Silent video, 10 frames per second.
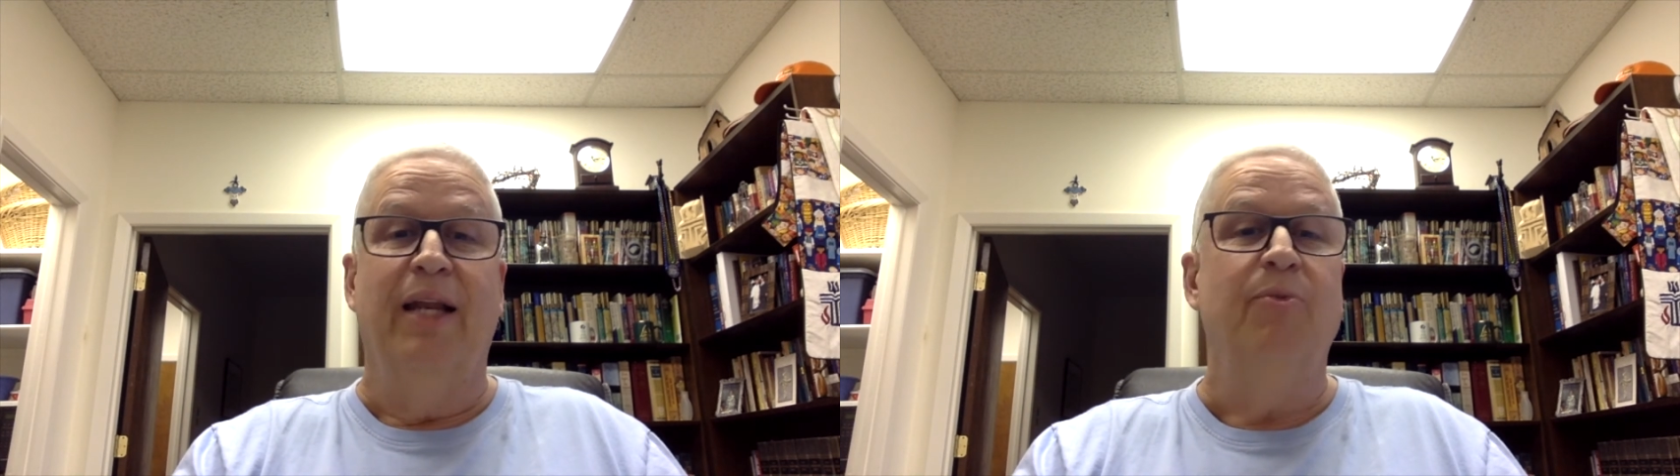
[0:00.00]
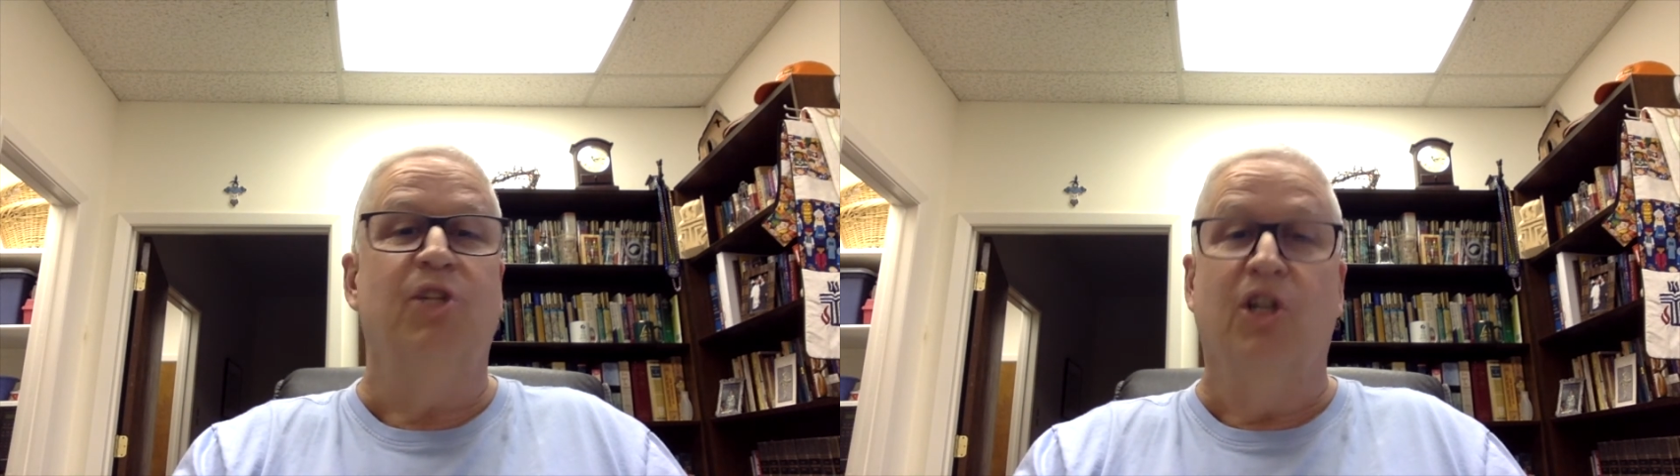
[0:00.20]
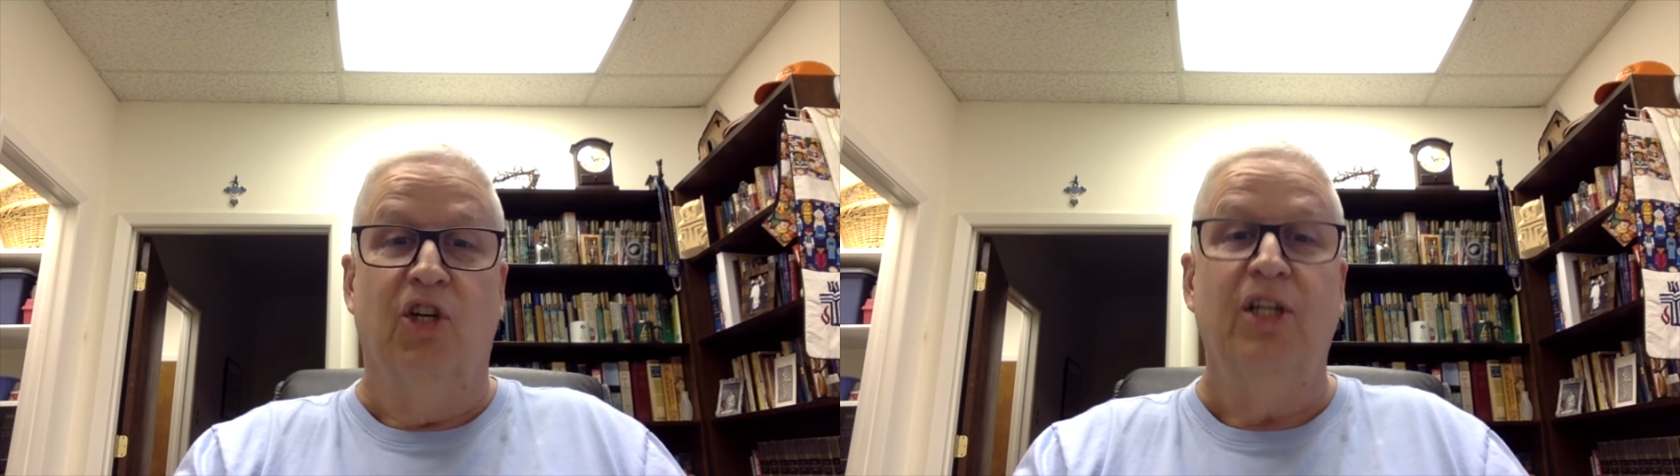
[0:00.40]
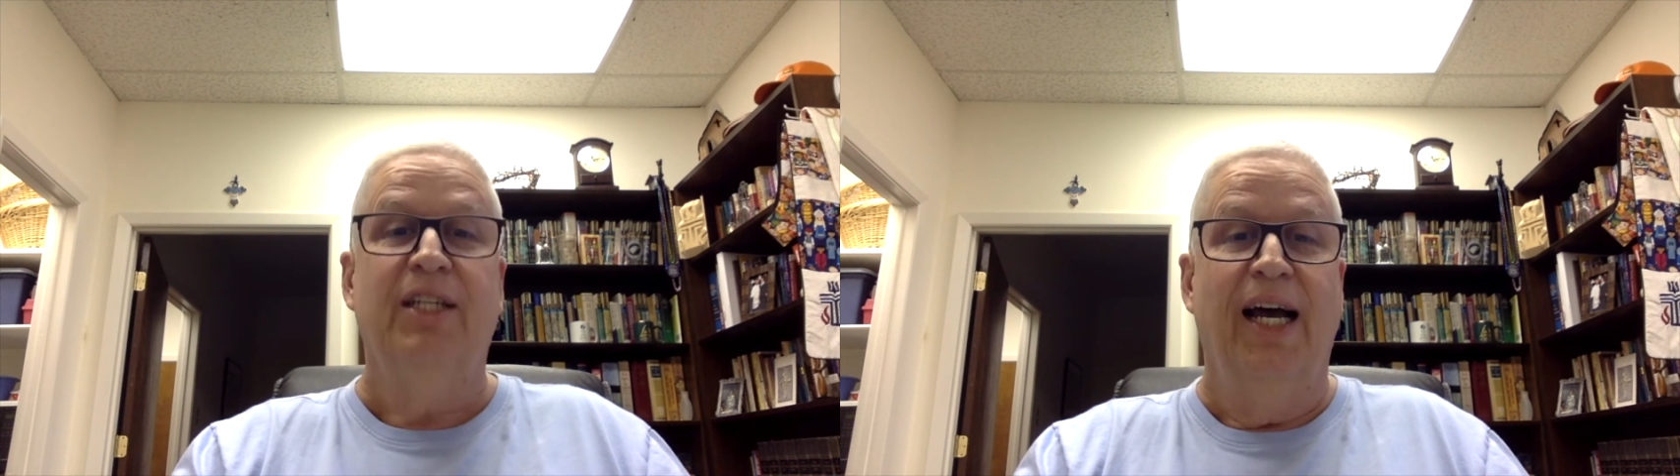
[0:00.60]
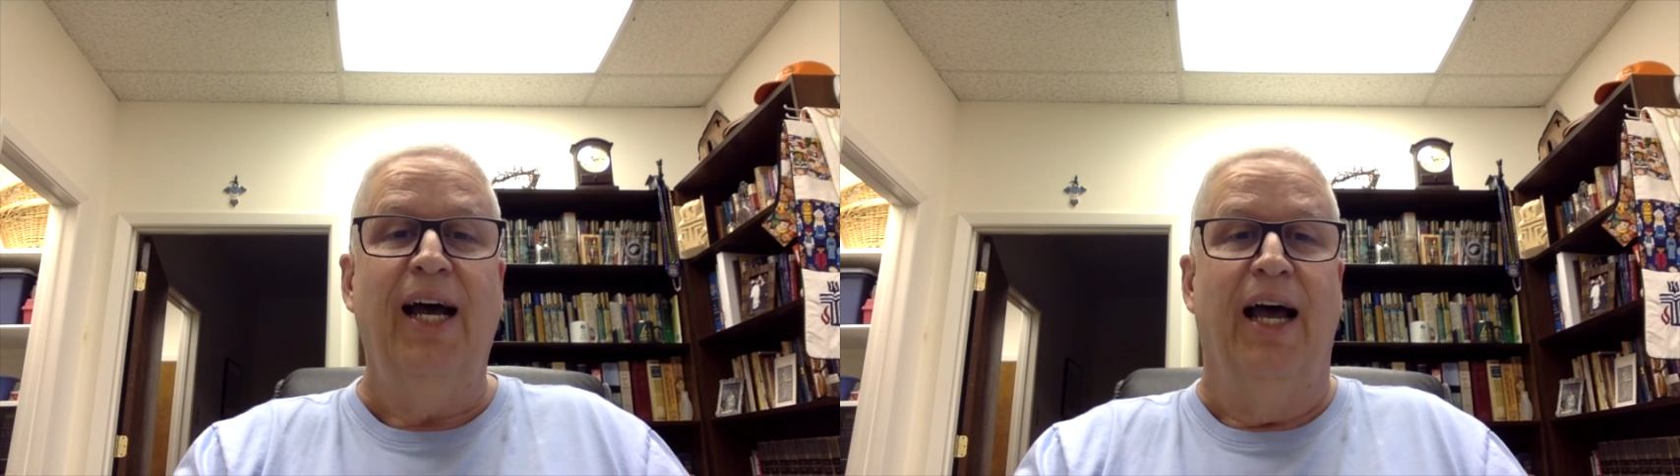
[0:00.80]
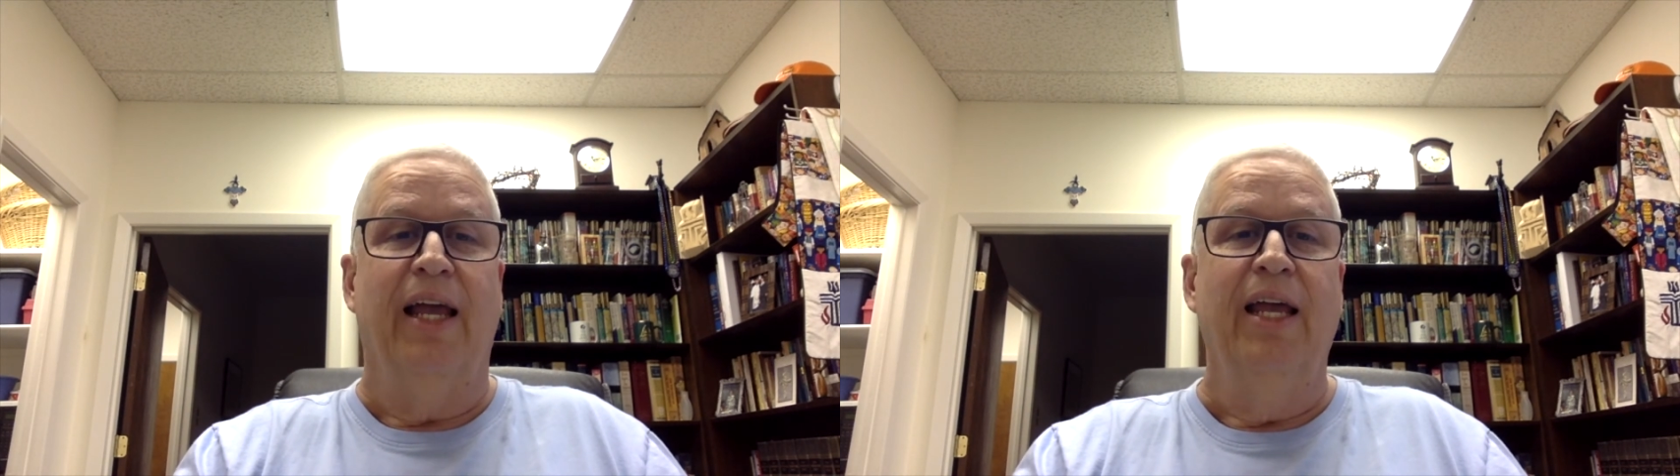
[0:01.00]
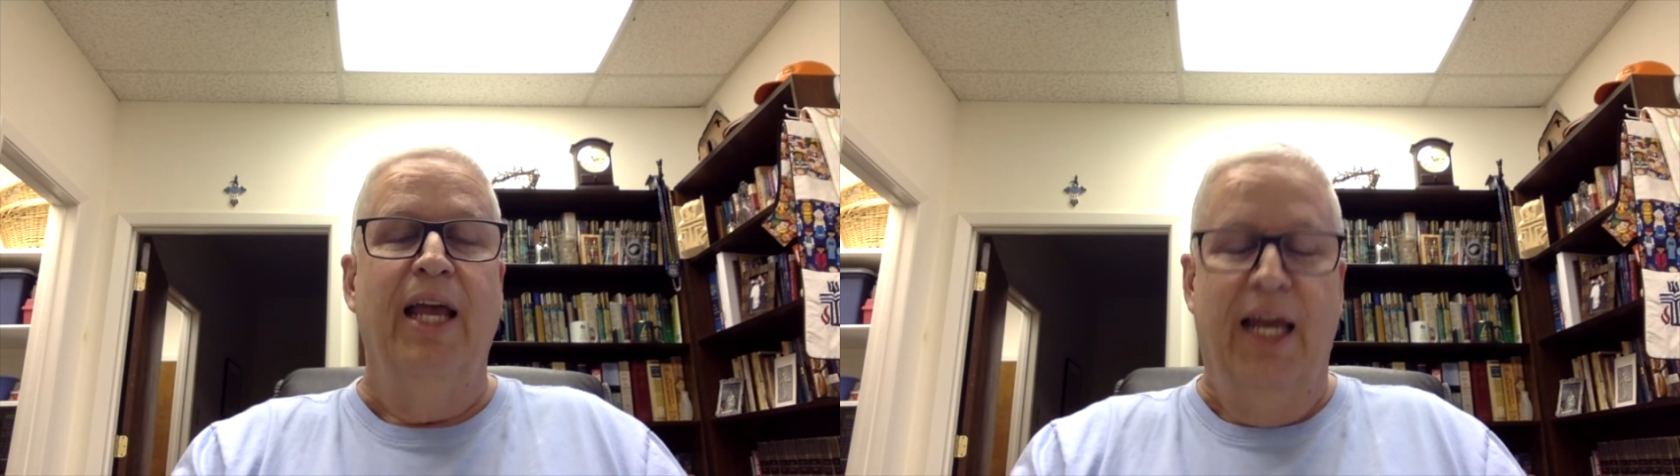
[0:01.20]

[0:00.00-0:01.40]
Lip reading: He was a good guy.